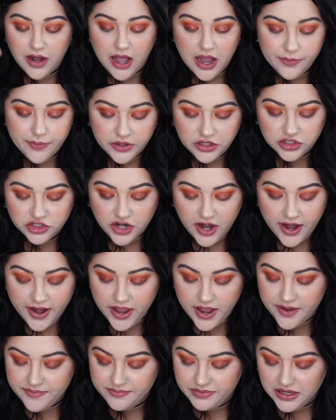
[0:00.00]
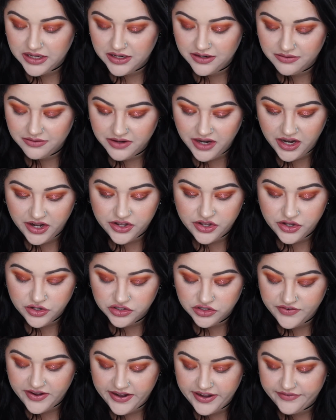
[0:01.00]
I will try it, but not a
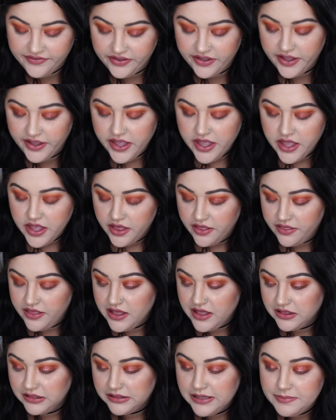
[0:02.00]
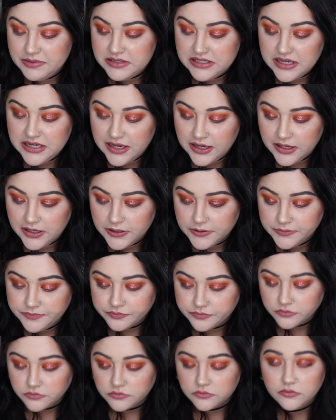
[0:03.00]
huge fan of it. The lipstick,
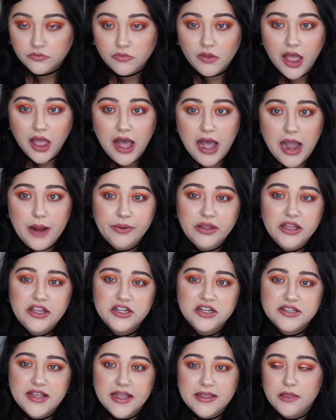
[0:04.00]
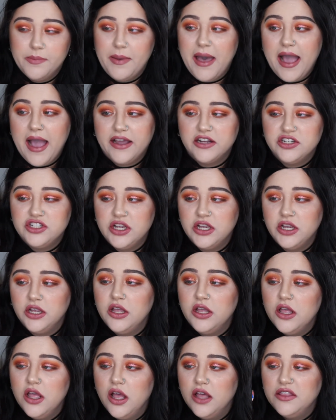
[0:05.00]
I really just like the
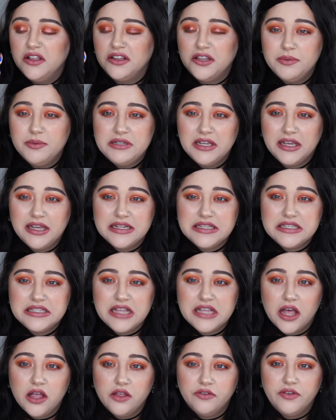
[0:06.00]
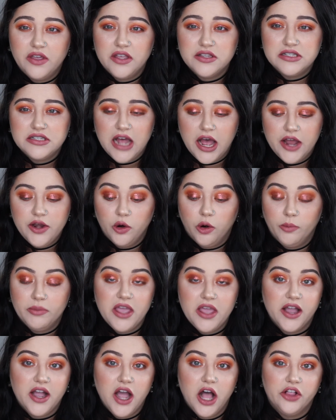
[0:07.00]
packaging. The lipstick itself is not
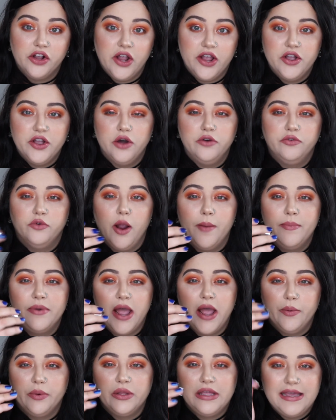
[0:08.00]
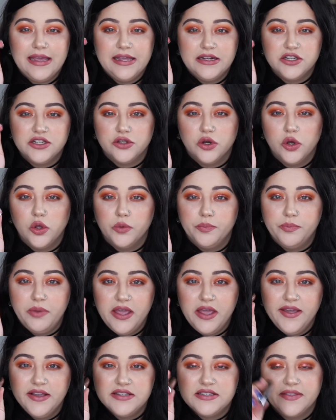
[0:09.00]
normally a color I go for. I'm not really into the whole
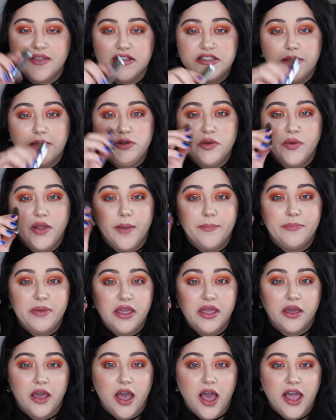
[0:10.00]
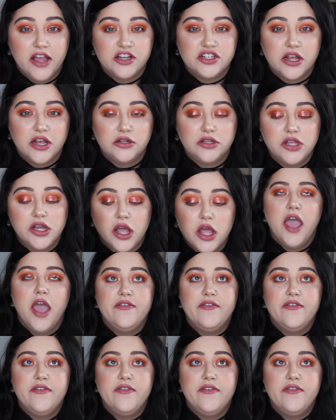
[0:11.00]
pinks unless I'm doing a pink eyeshadow look.